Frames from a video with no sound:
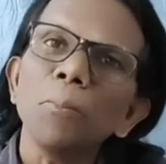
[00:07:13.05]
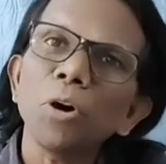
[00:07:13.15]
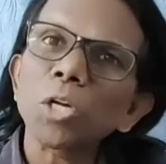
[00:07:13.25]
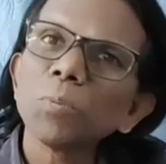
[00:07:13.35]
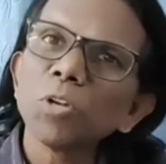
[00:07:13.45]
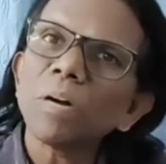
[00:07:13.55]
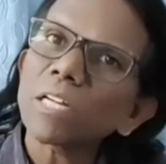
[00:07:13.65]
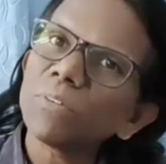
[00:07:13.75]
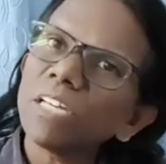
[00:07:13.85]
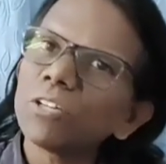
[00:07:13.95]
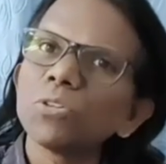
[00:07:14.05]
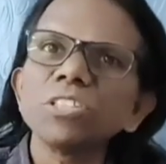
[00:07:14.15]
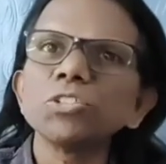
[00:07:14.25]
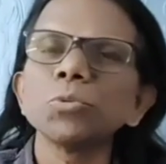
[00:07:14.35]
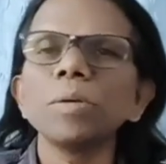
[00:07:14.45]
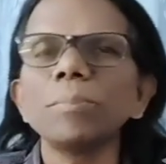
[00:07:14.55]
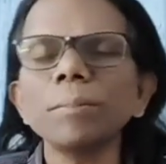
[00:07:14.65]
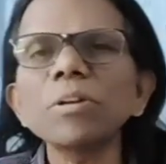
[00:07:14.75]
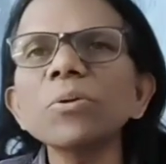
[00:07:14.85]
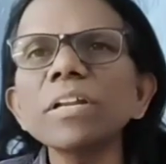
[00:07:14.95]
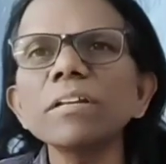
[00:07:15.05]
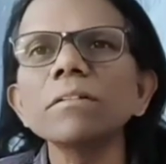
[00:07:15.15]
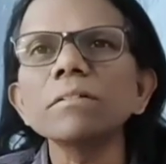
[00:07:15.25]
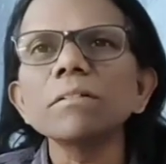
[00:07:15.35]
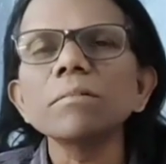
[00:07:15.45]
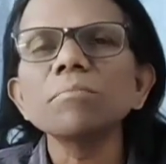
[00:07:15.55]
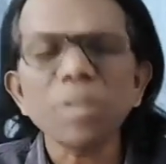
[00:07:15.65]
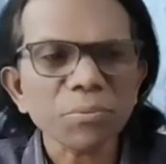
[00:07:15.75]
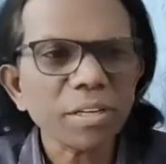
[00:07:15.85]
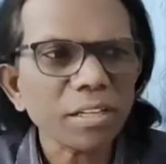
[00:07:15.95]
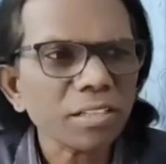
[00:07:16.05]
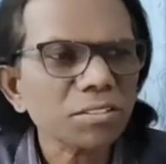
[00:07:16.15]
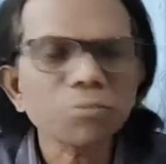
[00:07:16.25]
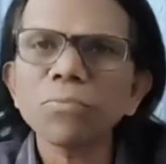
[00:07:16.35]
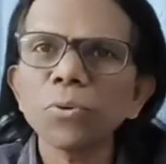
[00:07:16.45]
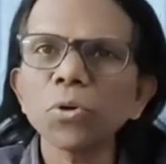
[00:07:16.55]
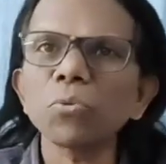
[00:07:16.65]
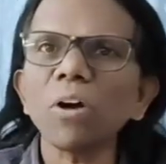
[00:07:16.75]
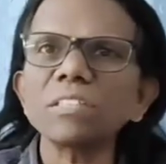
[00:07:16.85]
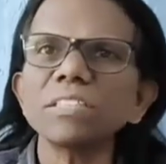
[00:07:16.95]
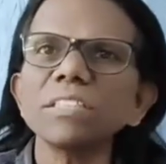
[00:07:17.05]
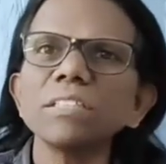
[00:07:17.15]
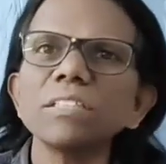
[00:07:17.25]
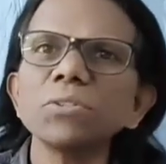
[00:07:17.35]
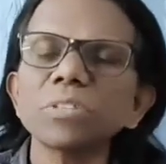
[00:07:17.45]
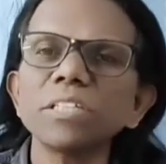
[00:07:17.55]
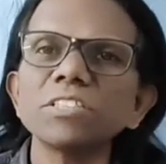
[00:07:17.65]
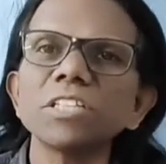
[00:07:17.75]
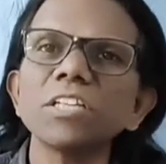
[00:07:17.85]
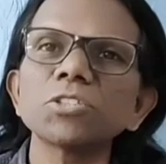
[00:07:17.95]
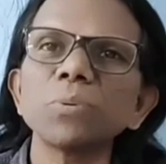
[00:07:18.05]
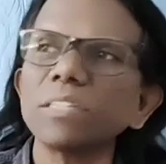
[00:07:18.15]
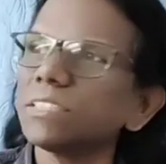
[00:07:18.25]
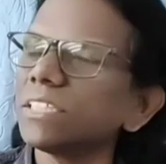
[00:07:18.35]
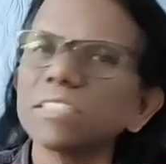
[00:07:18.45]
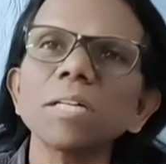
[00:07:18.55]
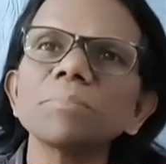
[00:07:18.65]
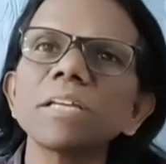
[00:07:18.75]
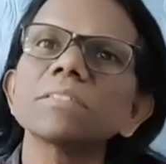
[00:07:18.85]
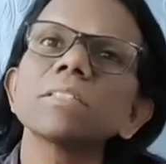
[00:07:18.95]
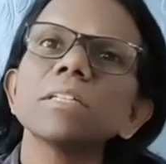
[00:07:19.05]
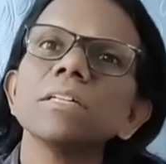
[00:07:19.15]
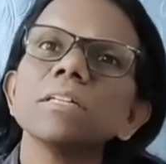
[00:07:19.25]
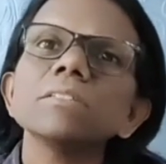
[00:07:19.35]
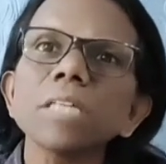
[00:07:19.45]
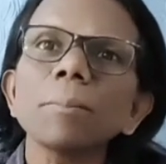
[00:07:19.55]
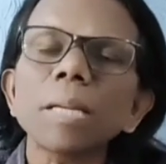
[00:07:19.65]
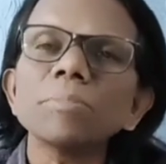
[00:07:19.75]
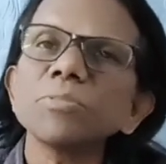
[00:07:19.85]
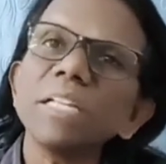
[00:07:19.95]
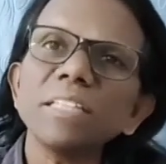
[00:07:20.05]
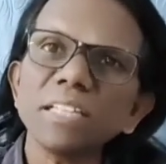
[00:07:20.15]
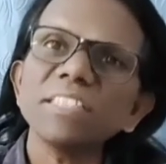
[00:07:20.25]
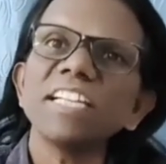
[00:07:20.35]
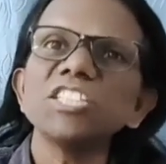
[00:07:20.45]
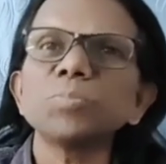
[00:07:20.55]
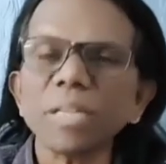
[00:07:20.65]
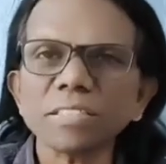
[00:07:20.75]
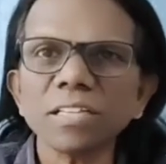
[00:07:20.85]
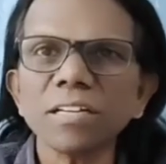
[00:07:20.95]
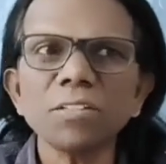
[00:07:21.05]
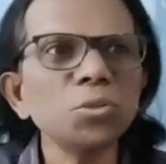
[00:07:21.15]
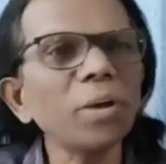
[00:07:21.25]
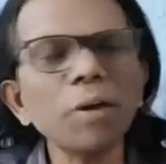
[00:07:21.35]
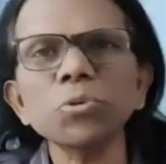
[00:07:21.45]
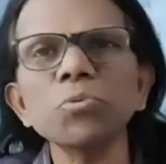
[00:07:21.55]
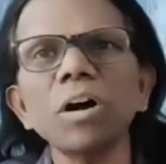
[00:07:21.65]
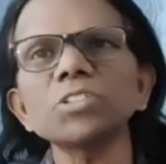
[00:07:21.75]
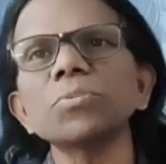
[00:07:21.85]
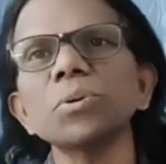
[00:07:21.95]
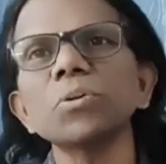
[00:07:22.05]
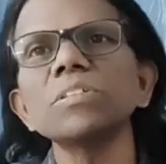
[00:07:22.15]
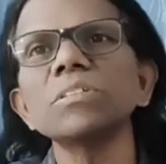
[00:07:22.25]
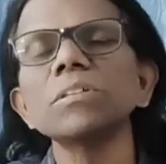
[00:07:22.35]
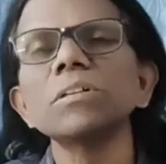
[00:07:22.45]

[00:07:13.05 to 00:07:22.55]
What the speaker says: Potable water we are using 2 ppm chlorine, but whereas floor washing, utensils washing or something, sometimes when there is an inspection you have to wash floor with